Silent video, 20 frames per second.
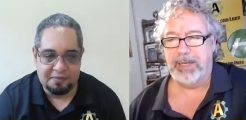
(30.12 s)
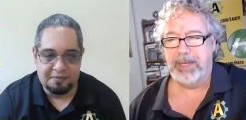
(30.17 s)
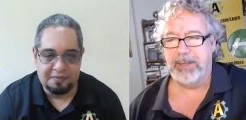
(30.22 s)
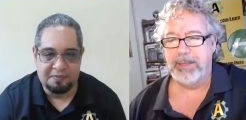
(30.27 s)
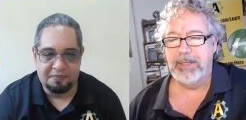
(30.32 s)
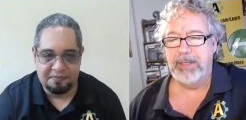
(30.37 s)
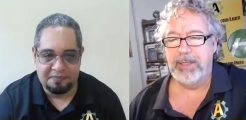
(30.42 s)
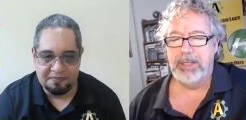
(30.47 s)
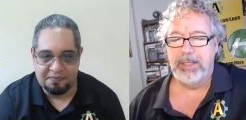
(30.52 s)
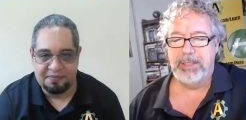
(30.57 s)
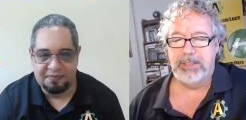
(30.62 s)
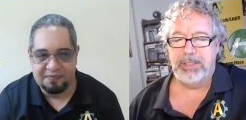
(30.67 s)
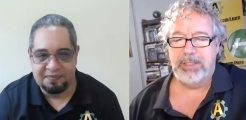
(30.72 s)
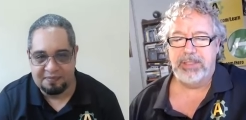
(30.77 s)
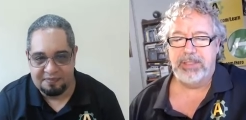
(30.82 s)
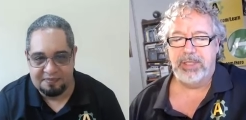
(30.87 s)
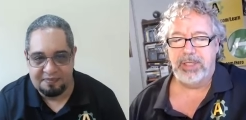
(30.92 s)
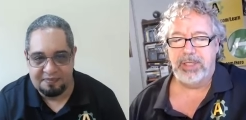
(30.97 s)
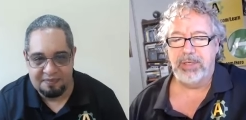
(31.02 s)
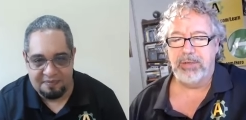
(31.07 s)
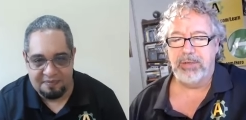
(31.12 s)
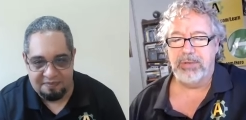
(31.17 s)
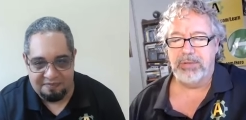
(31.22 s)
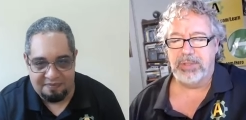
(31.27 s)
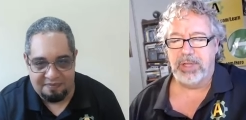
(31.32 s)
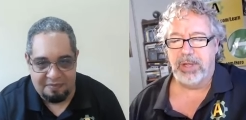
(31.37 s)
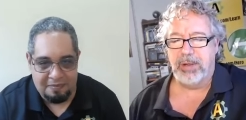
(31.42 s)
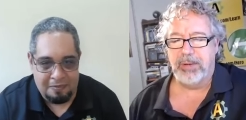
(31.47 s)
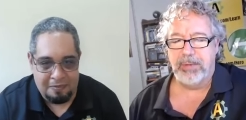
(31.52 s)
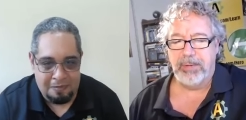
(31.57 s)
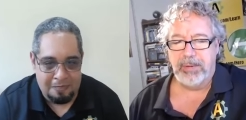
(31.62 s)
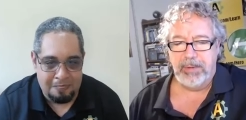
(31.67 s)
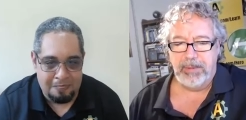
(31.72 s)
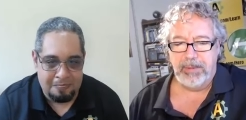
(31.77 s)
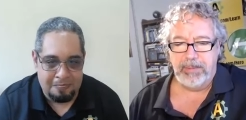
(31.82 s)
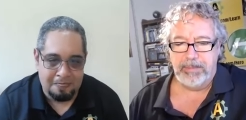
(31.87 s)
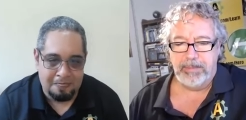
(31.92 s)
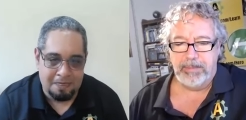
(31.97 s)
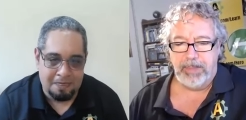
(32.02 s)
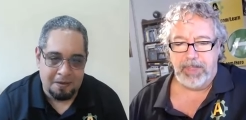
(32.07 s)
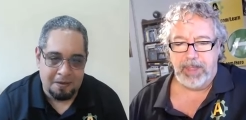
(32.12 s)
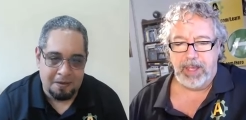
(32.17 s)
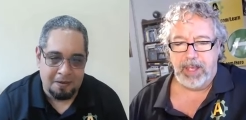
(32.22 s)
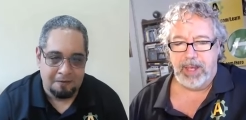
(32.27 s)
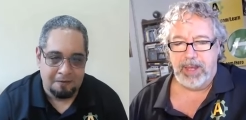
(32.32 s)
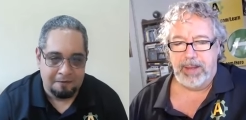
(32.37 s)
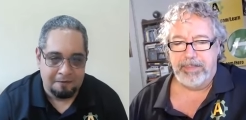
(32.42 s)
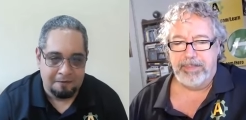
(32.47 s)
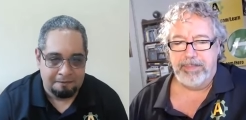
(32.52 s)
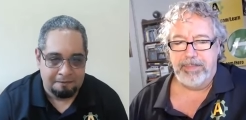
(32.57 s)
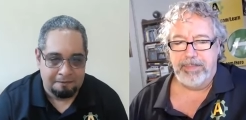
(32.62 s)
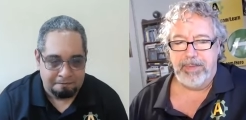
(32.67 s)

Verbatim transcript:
Speaker 1: yeah, to, to you. So um,